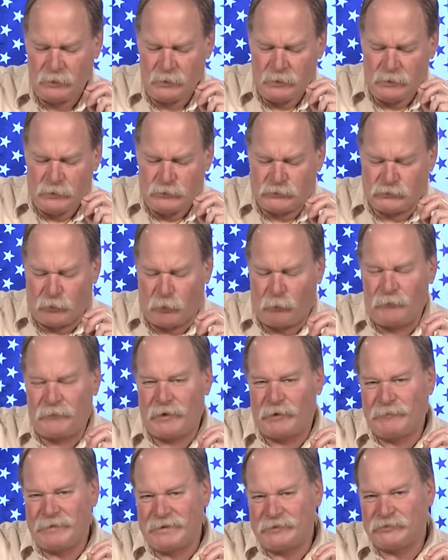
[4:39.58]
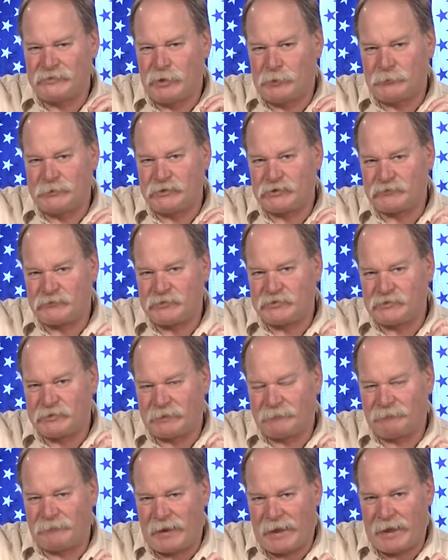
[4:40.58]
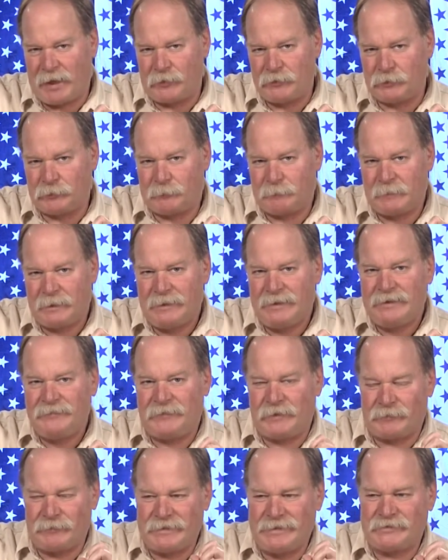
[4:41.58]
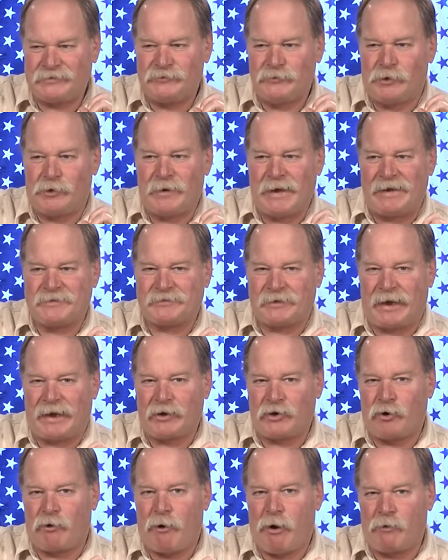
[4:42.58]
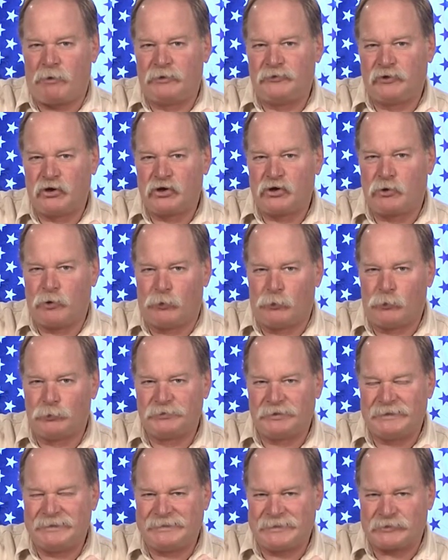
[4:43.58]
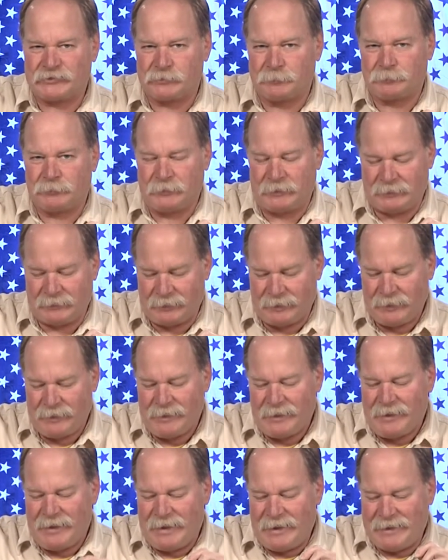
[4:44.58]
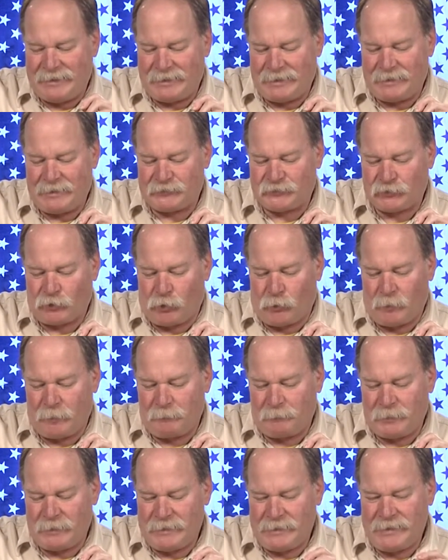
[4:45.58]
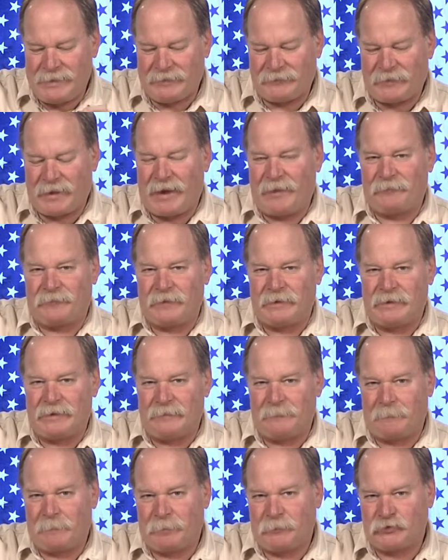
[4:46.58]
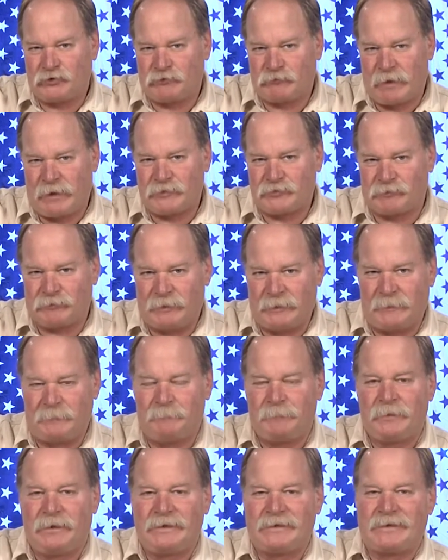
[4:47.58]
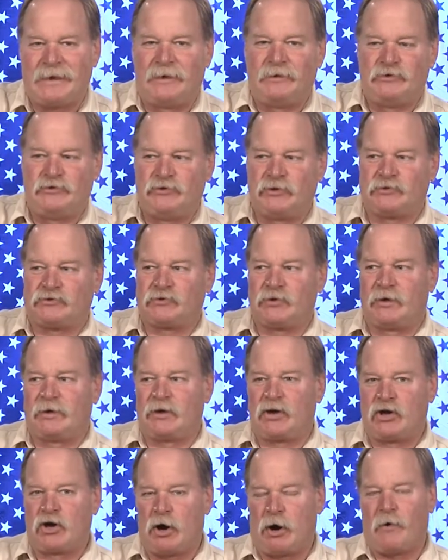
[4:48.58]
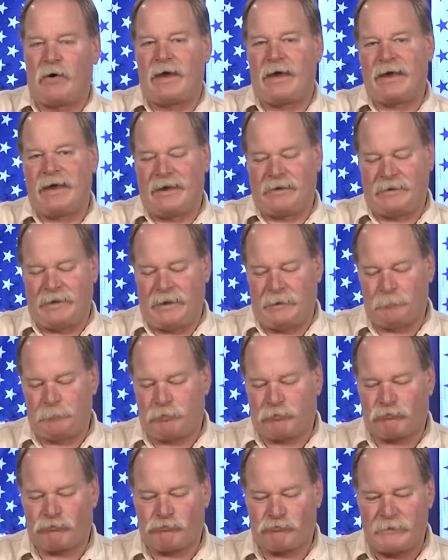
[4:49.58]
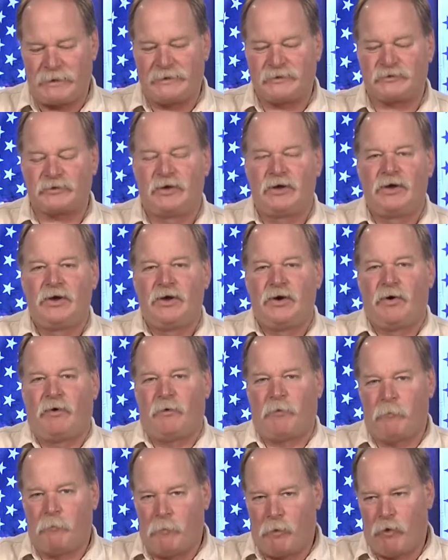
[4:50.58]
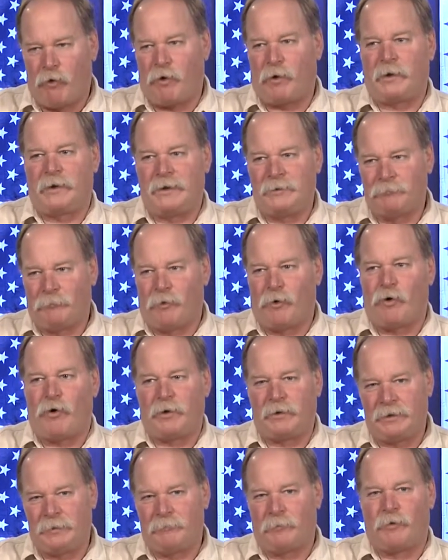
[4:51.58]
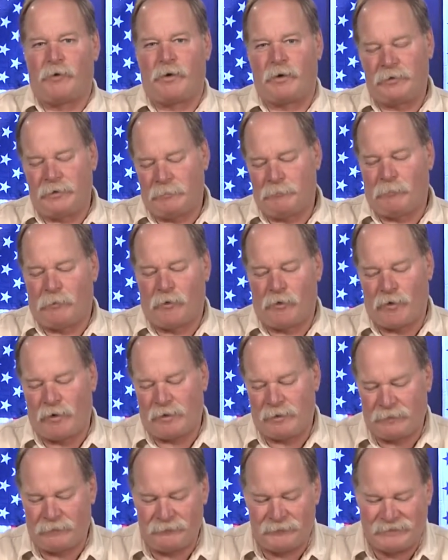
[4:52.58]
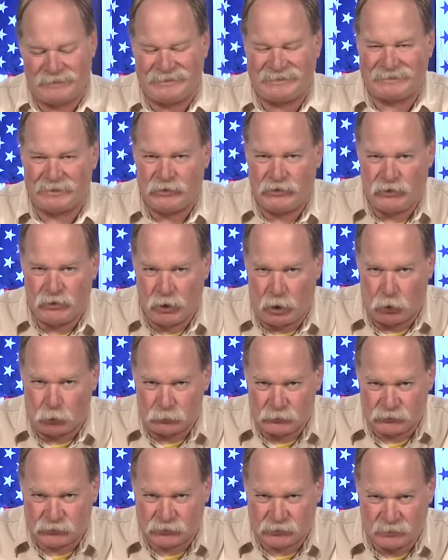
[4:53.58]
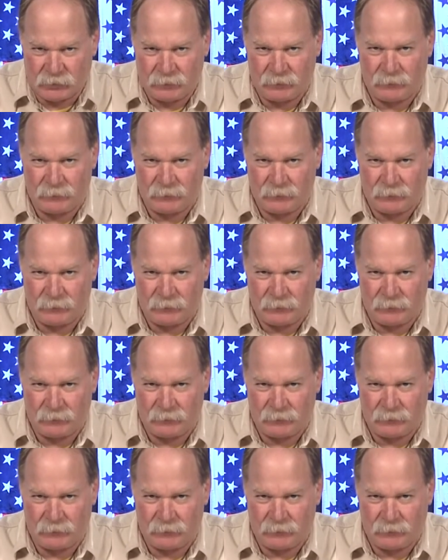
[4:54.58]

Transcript: So there is no intrinsic value. There is no, as I call it, the gold discipline. And so being that the Treasury can just go ahead and print more and more and more and more of these notes,